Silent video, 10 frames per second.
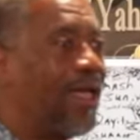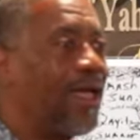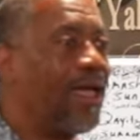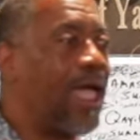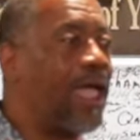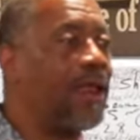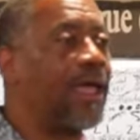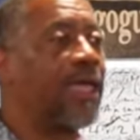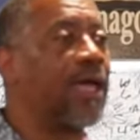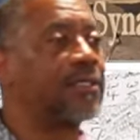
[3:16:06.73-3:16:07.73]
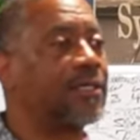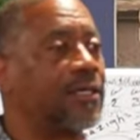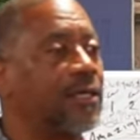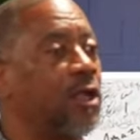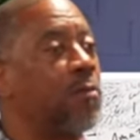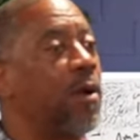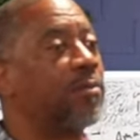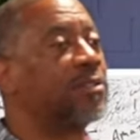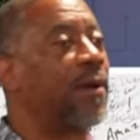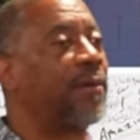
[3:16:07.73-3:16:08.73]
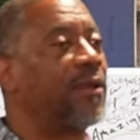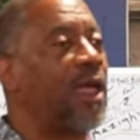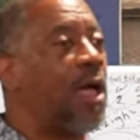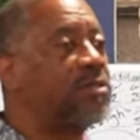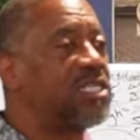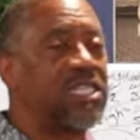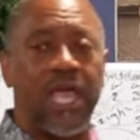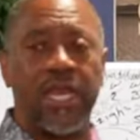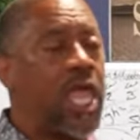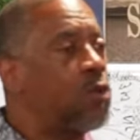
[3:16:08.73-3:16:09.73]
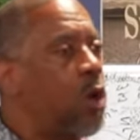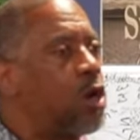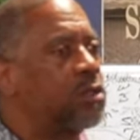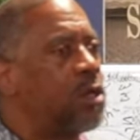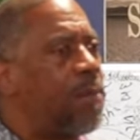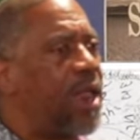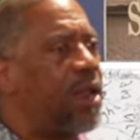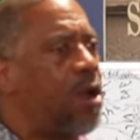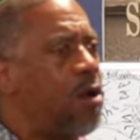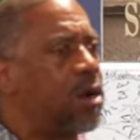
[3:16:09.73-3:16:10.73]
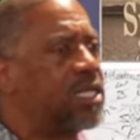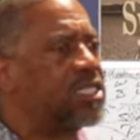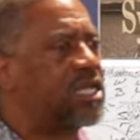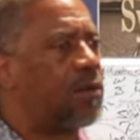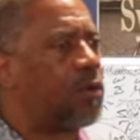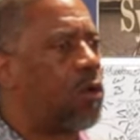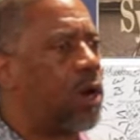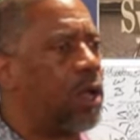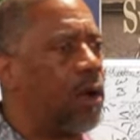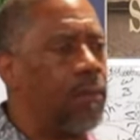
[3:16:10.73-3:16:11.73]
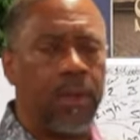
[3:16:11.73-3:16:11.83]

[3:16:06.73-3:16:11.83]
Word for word: Ain't Lancaster, do you remember somebody? I'm just saying, these words, nobody heard of this stuff growing up.